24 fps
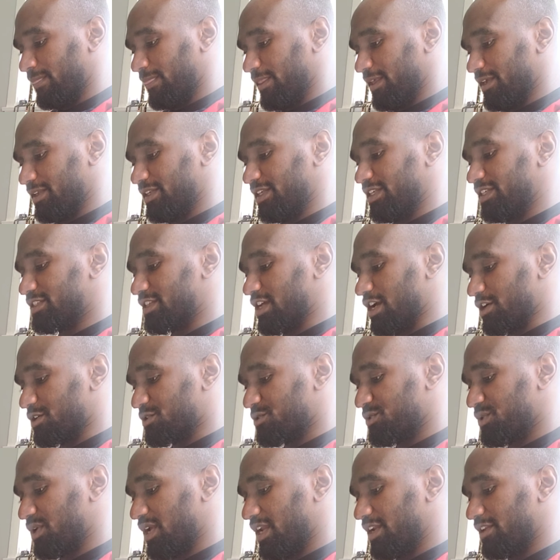And these are
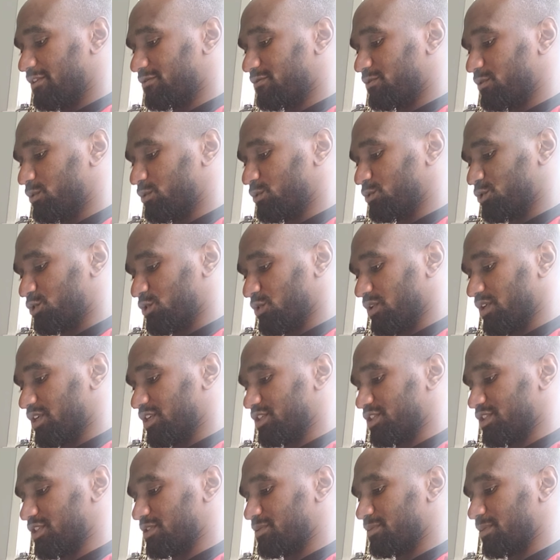created food
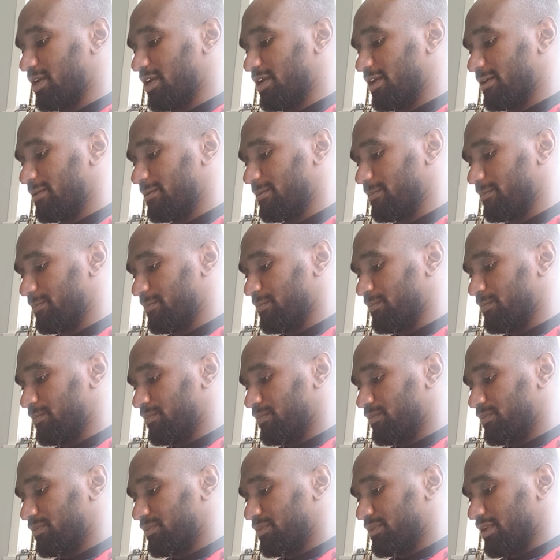shortages, man.
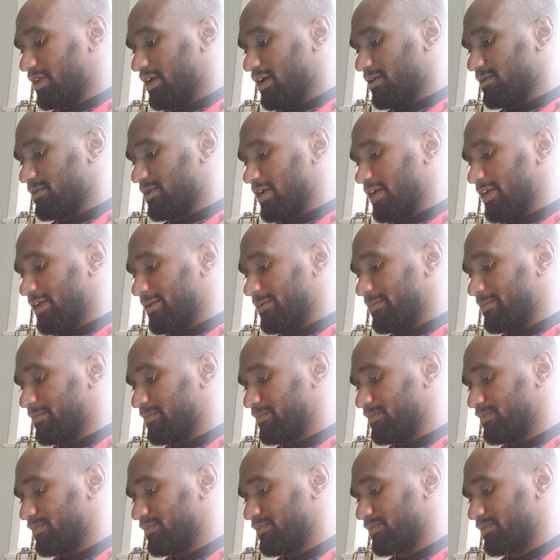All right.
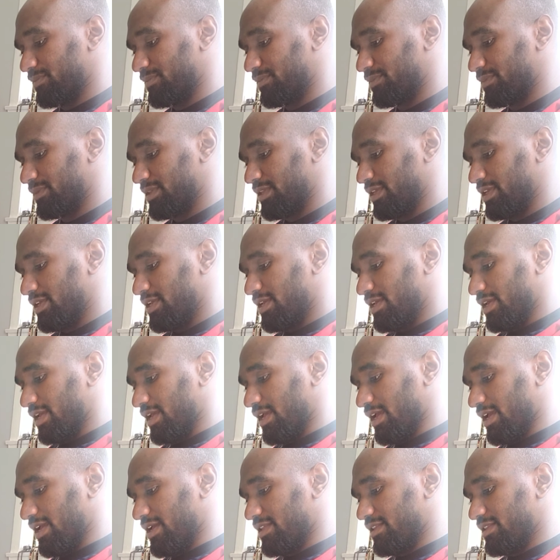
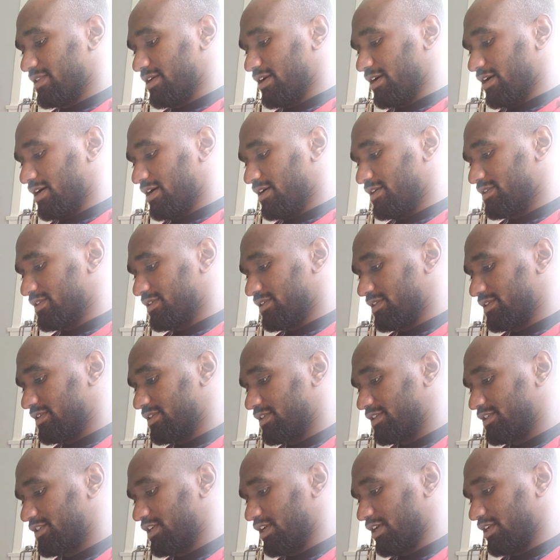And the other
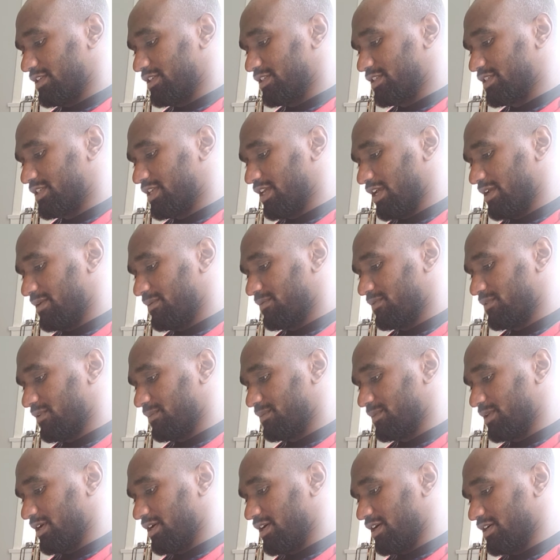shall escape from
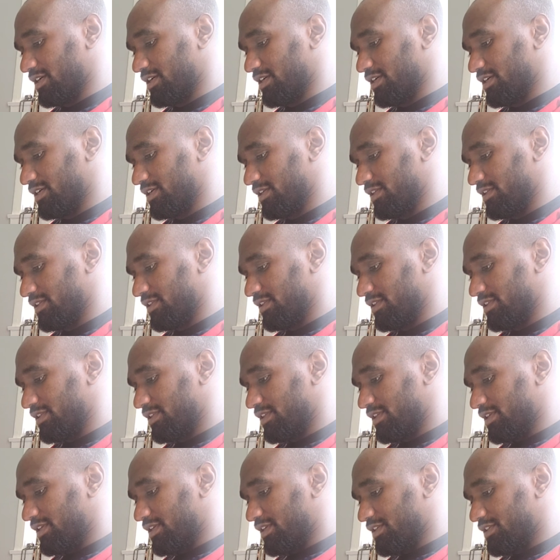the hunger,
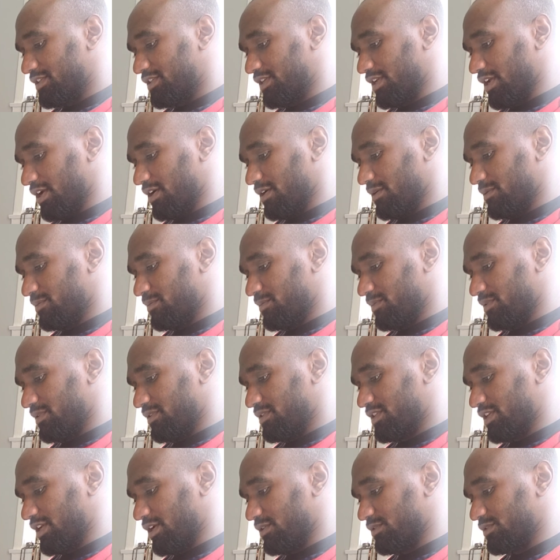shall
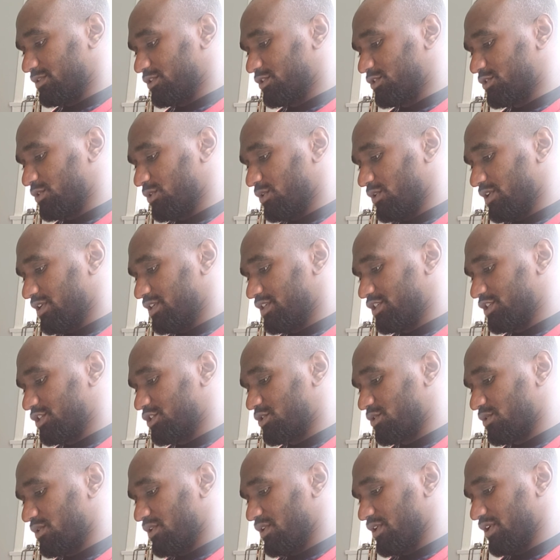the sword
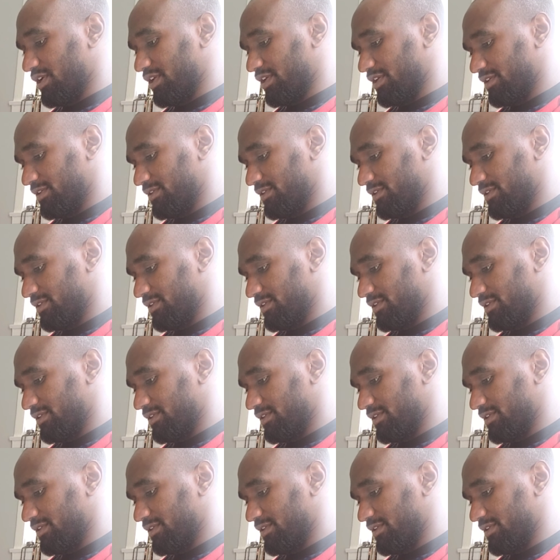destroy.